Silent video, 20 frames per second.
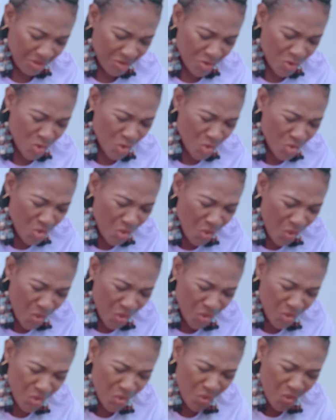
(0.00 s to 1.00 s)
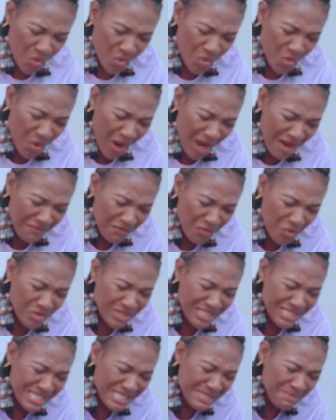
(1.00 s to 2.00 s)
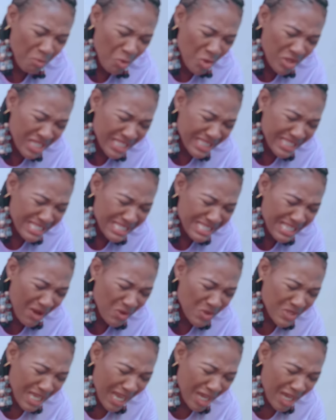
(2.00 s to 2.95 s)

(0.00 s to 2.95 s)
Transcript: So you you have all this money, this house,